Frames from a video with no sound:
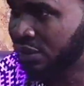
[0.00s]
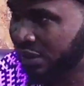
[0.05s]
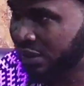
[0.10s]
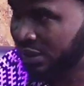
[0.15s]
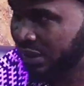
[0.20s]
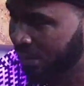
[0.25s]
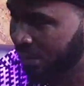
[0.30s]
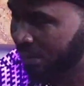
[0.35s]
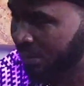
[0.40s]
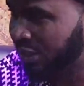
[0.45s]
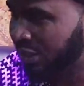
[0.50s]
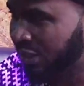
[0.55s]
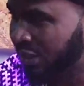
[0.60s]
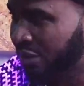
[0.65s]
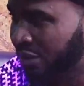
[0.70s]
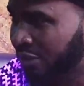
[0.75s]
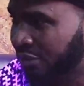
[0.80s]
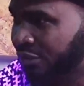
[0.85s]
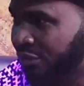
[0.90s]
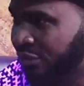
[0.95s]
Dapchi
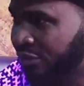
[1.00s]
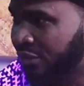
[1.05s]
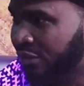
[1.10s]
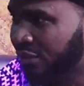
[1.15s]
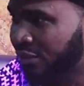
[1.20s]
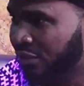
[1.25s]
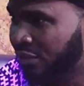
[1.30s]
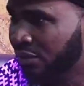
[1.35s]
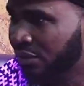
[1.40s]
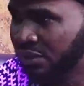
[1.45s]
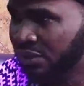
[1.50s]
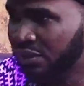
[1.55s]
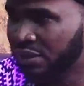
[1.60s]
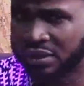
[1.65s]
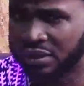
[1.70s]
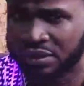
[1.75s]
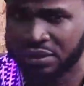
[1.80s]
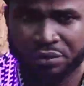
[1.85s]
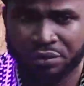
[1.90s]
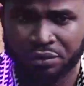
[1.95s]
girls?
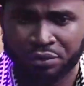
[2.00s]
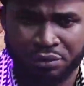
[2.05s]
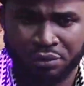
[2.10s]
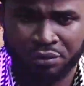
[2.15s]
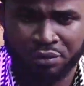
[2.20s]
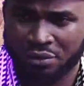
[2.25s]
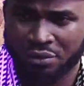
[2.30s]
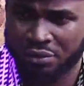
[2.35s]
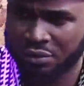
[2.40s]
You know,